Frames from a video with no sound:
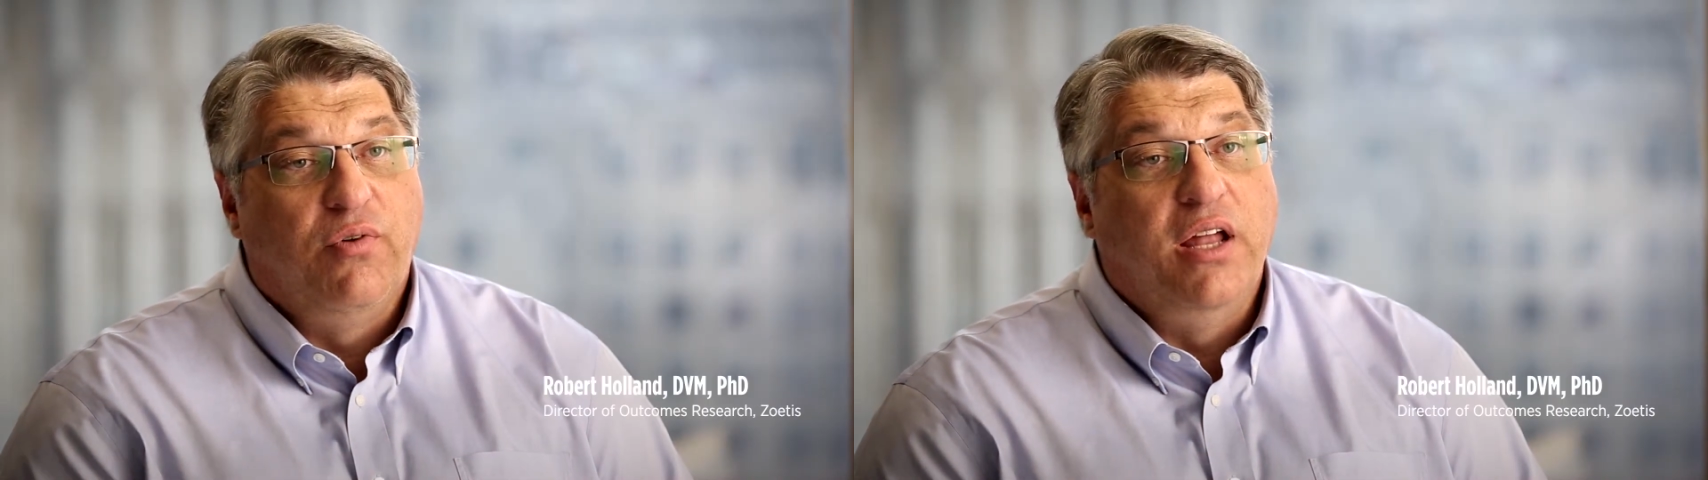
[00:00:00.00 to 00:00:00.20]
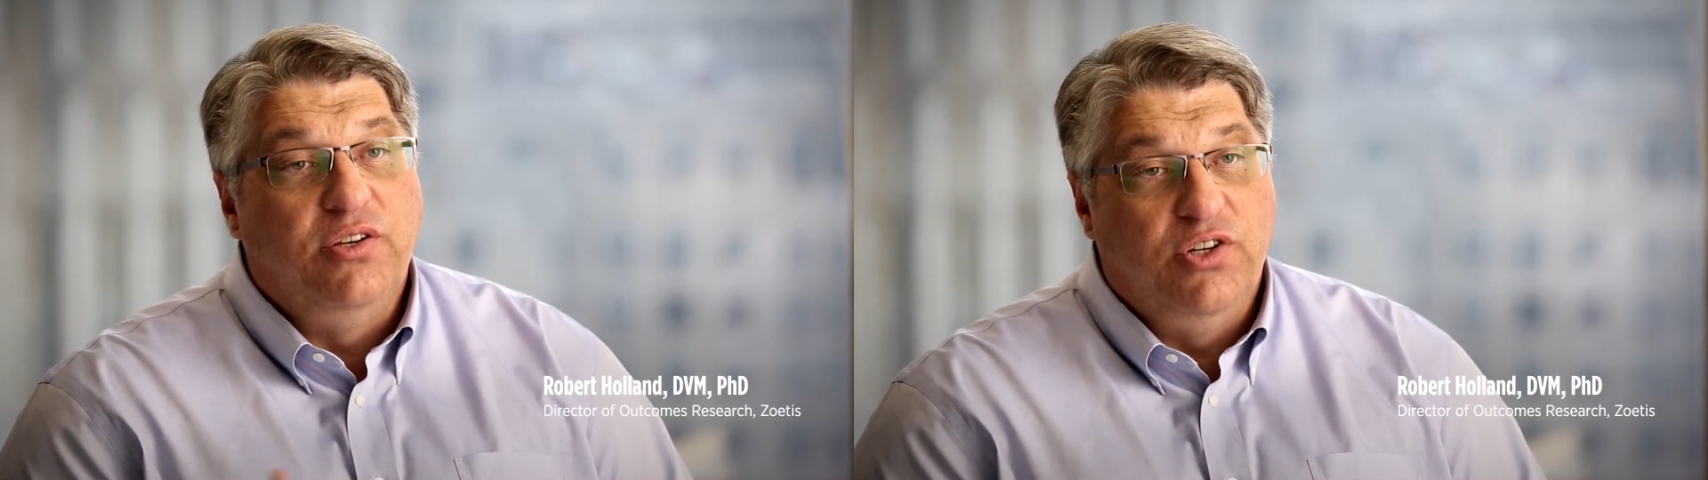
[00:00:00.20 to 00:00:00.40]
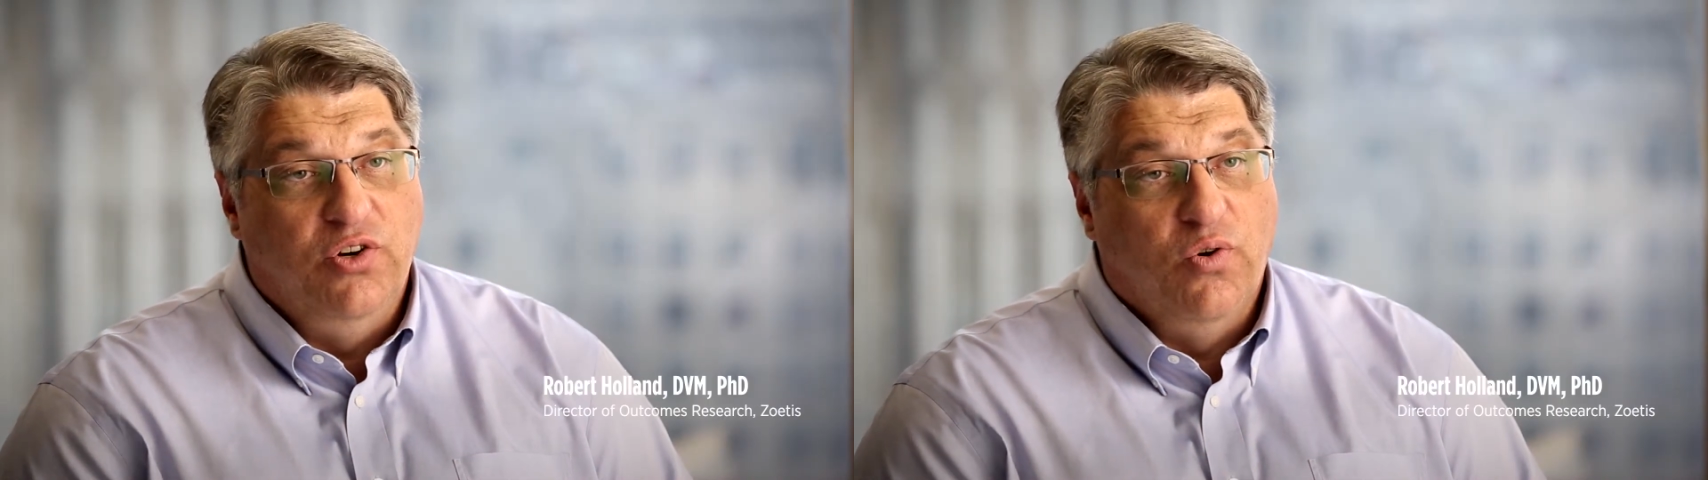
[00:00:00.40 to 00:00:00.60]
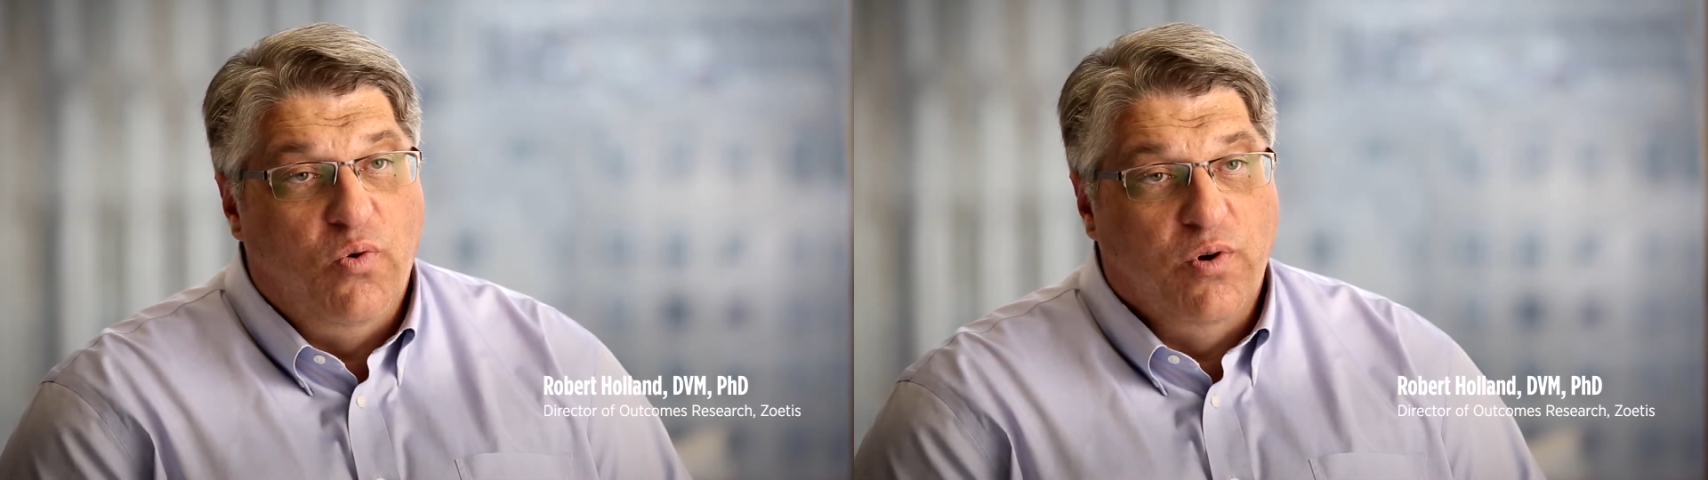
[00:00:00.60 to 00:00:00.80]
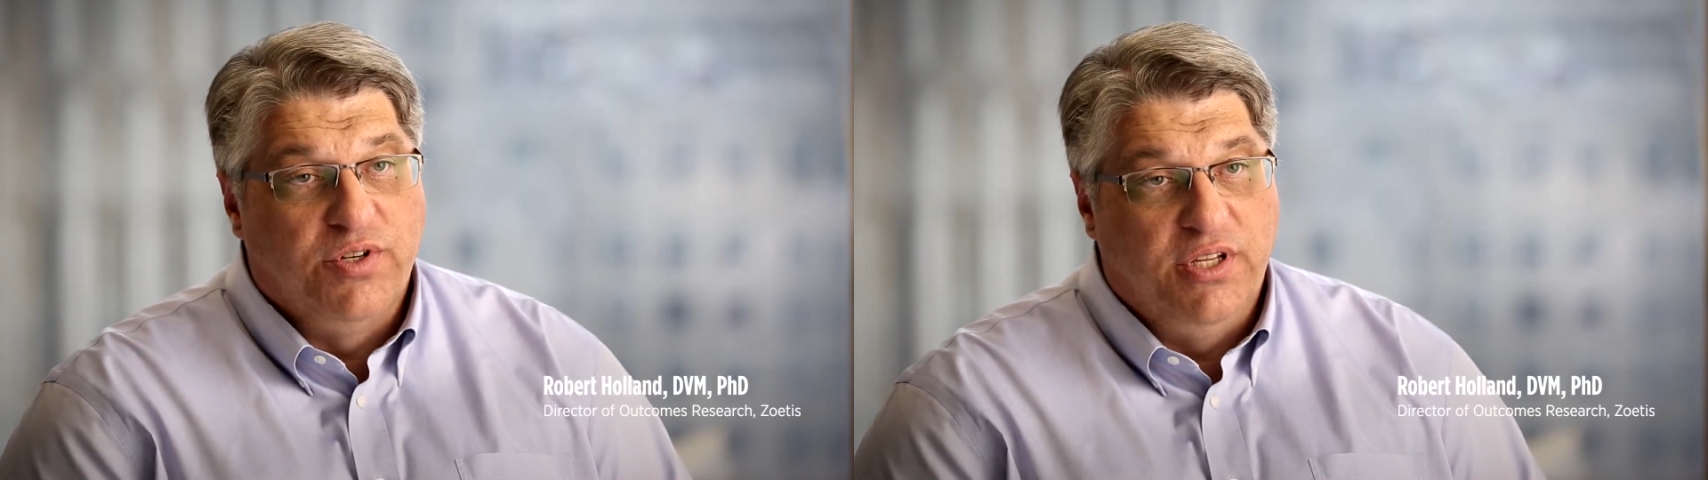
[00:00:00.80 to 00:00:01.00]
threat to your
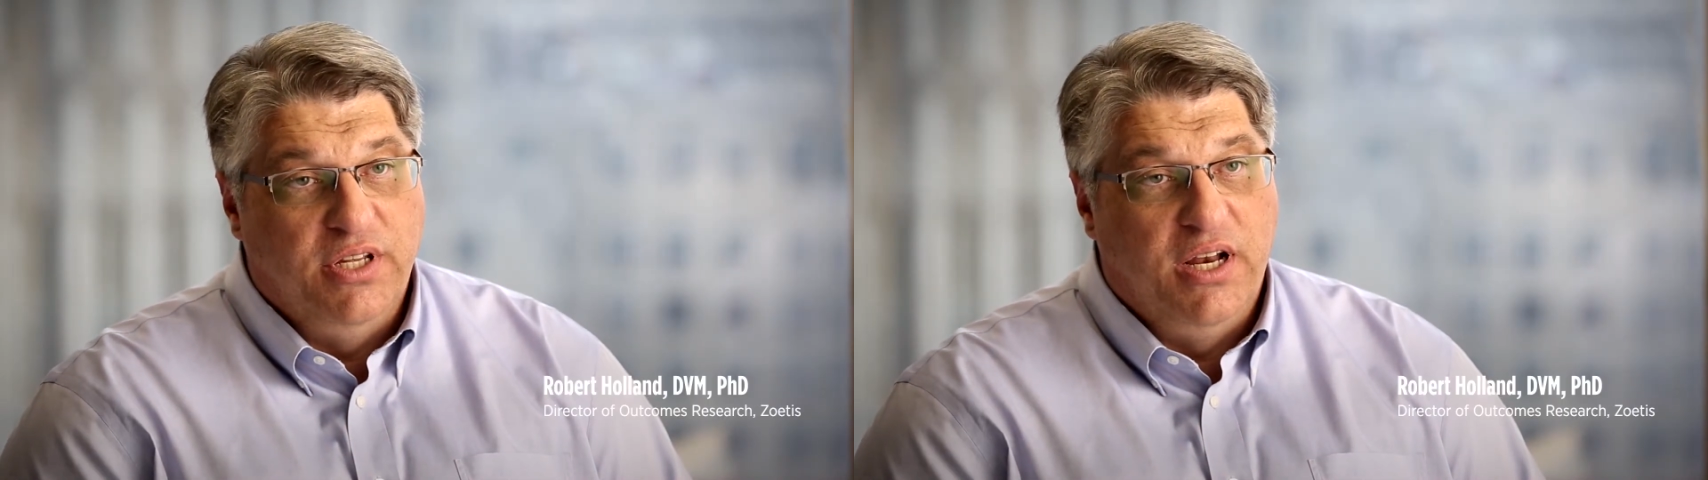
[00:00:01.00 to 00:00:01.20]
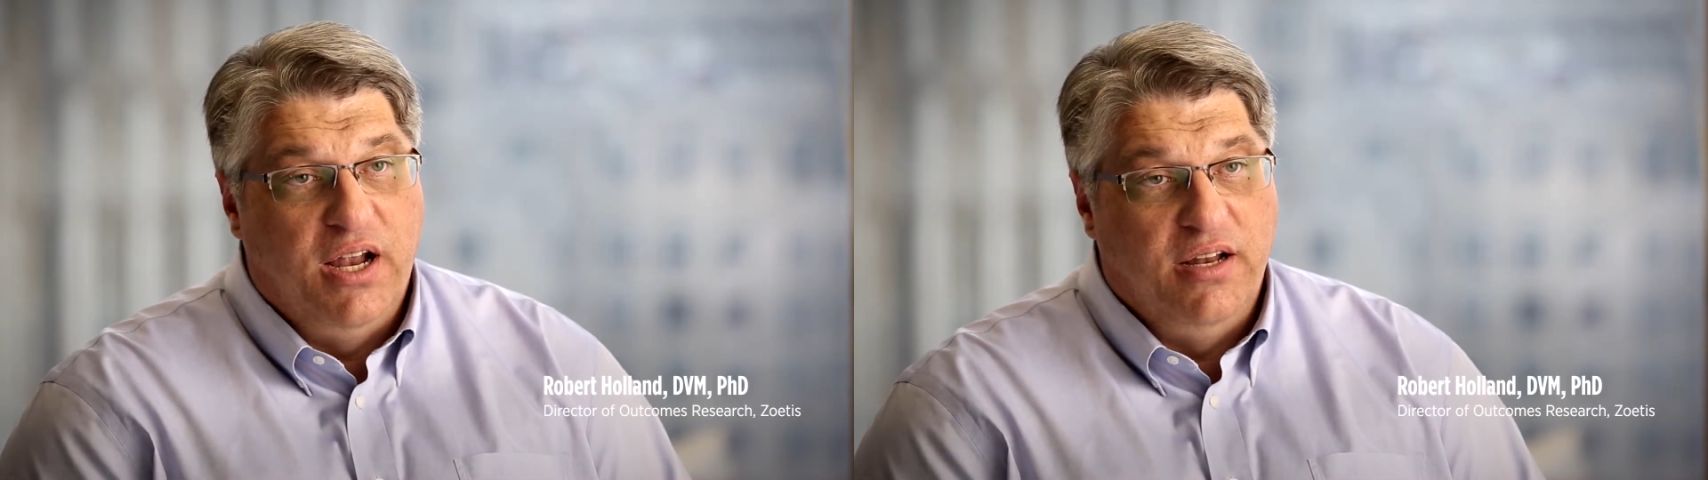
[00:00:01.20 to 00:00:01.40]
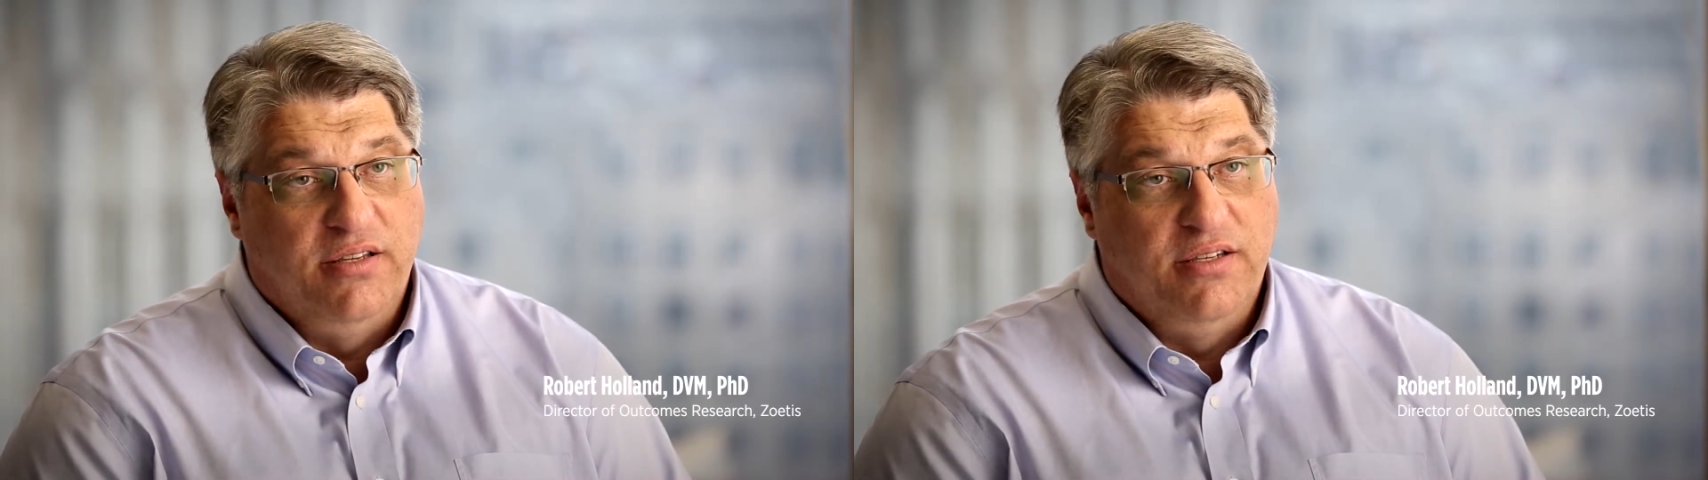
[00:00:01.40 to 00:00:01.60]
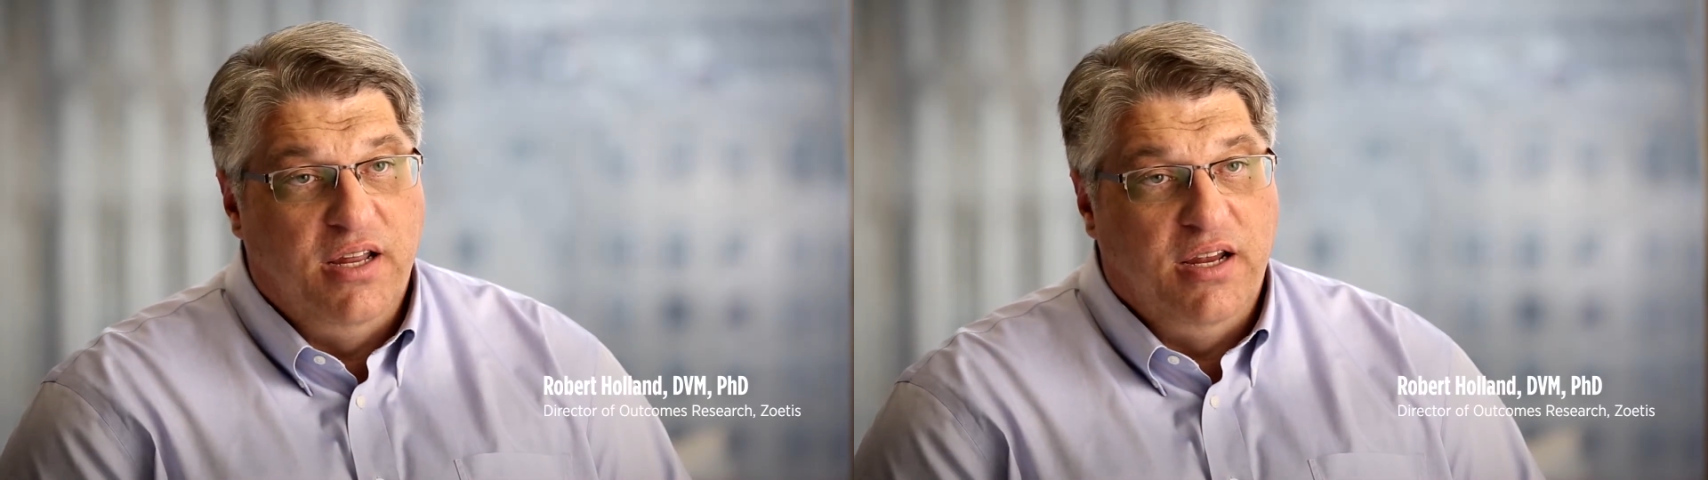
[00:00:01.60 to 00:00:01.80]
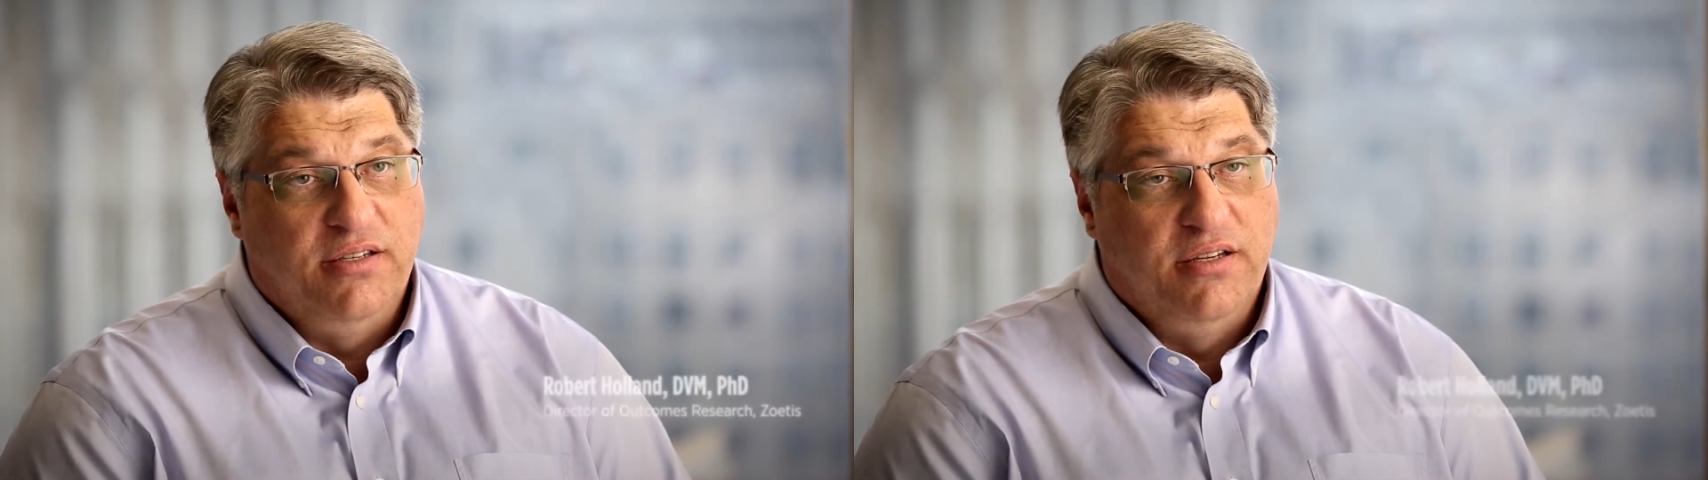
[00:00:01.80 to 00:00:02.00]
horse in the United
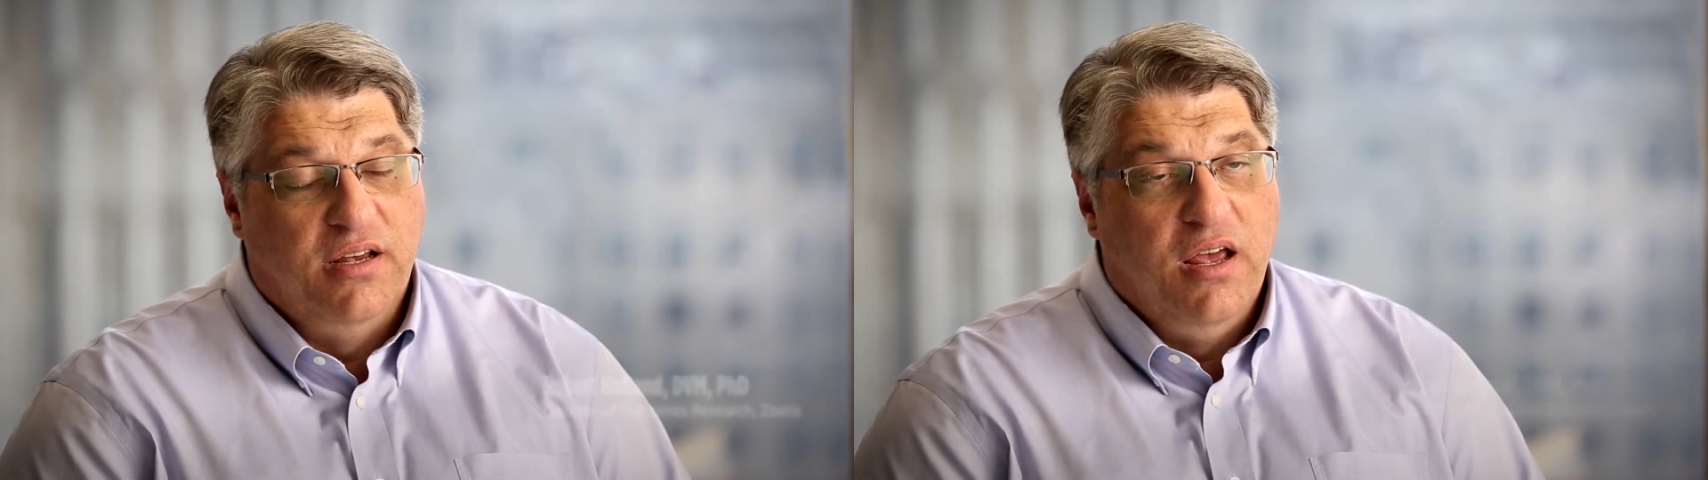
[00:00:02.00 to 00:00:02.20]
States.